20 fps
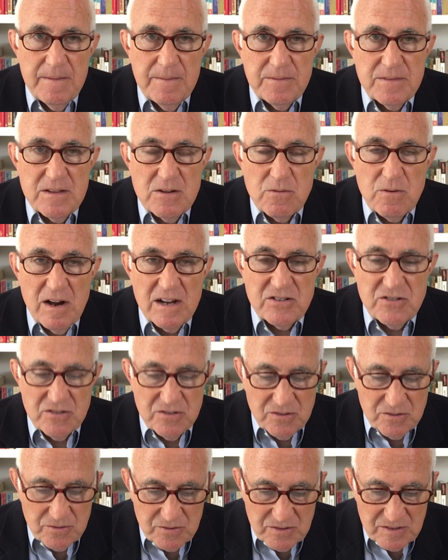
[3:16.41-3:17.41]
The
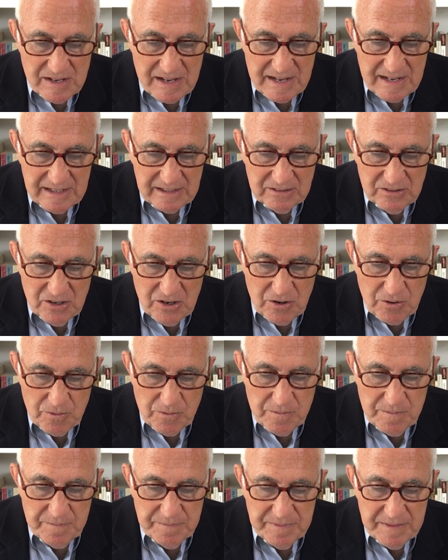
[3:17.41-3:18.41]
Russians are saying no.